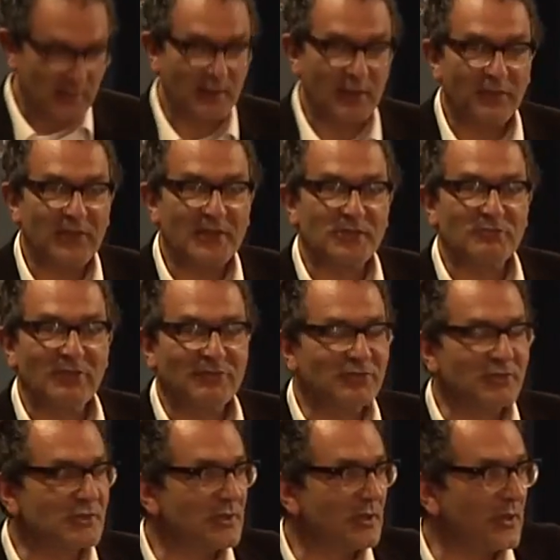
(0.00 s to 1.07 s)
don't know if that's a
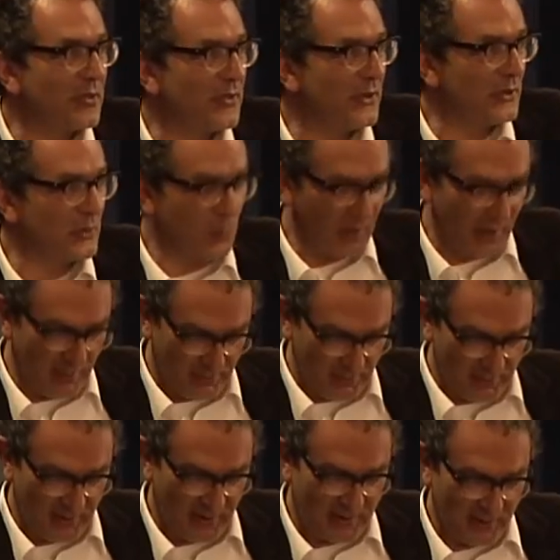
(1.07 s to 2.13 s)
reference to the third way,
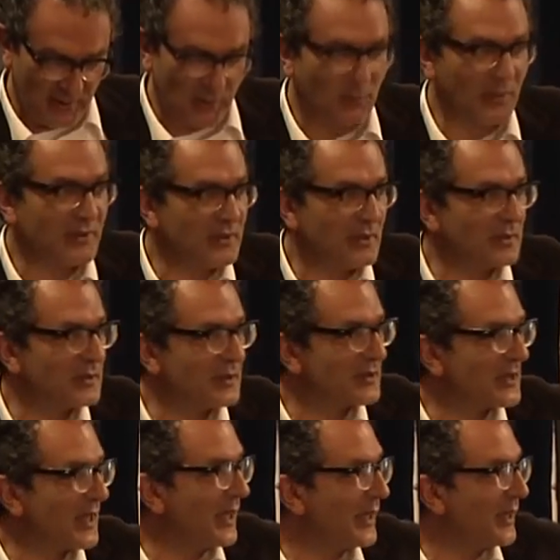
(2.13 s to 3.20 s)
but my dad always used to
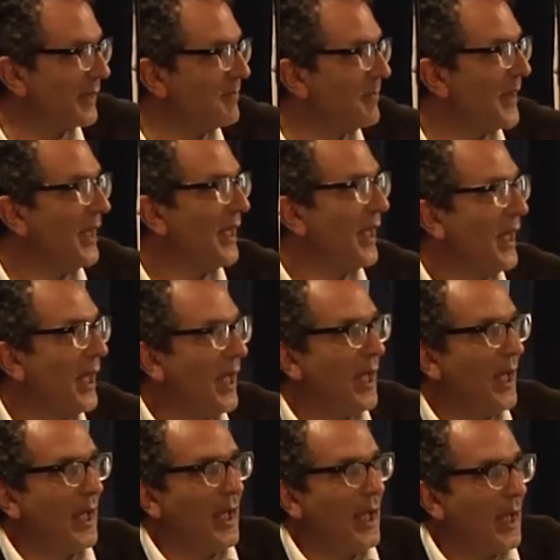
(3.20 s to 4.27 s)
say
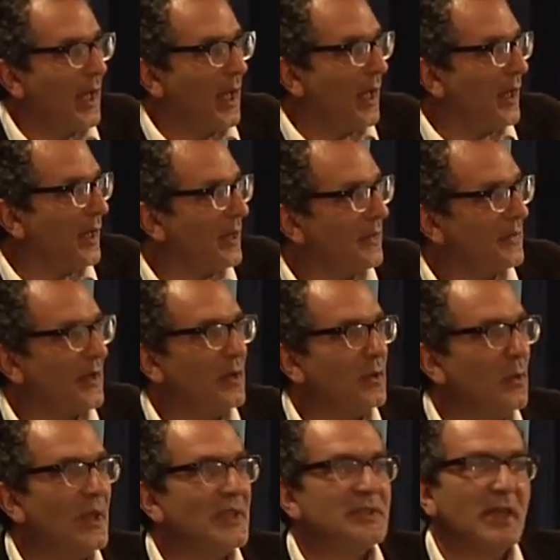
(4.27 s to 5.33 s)
that
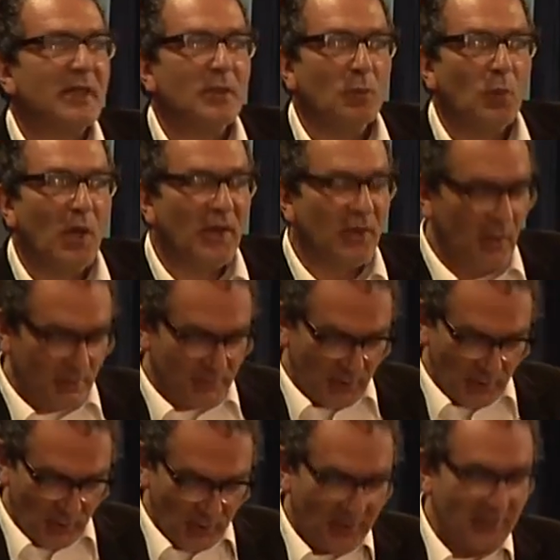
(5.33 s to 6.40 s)
always get a one-armed
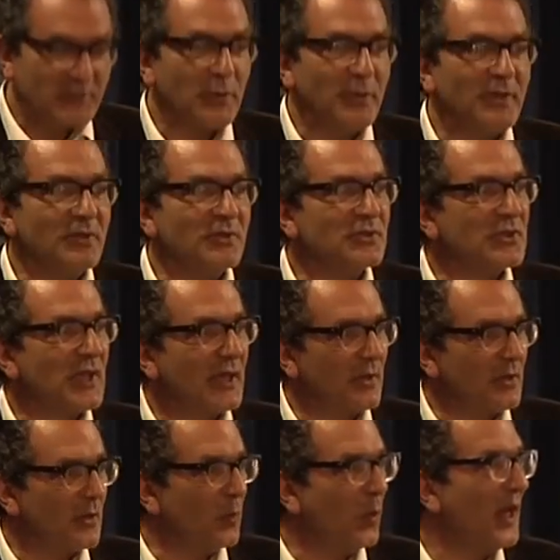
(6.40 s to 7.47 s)
lawyer, so he couldn't say
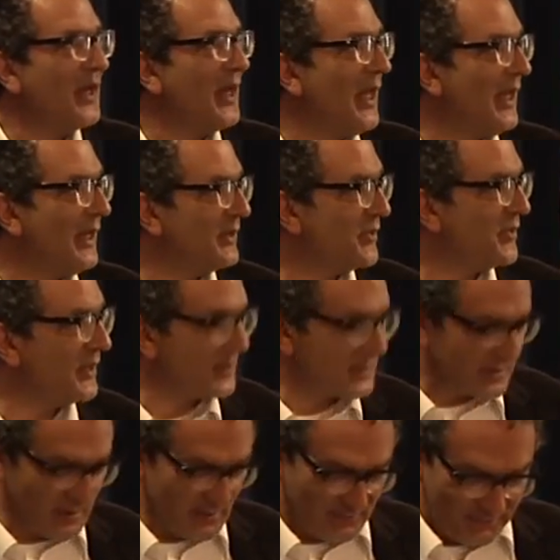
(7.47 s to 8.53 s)
on the one hand
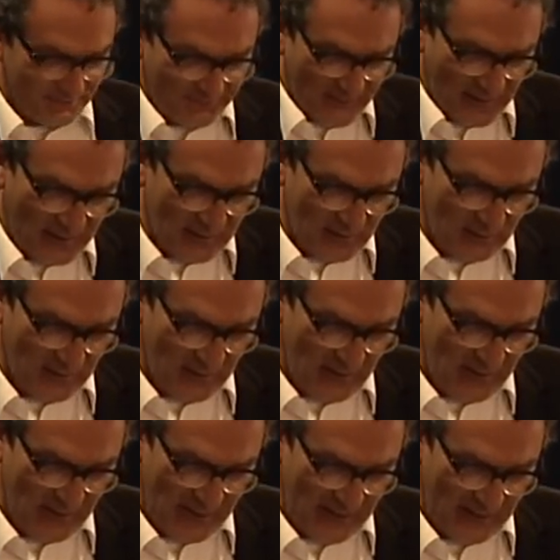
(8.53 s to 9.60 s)
this and on the
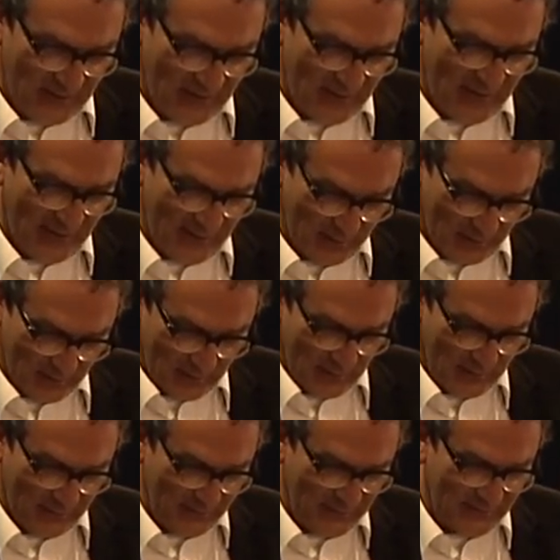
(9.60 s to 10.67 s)
other hand that,
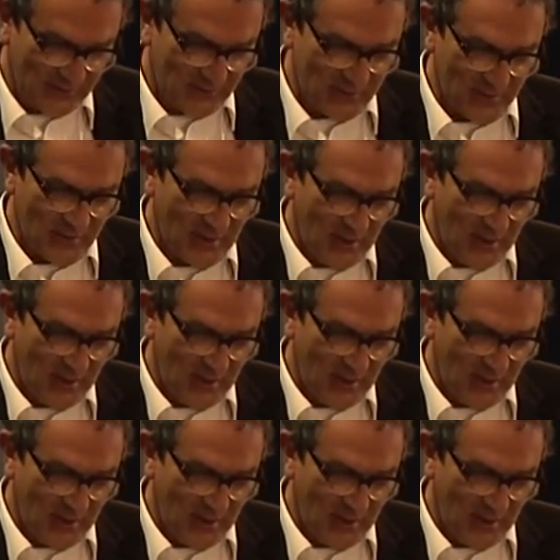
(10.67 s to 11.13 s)
and that's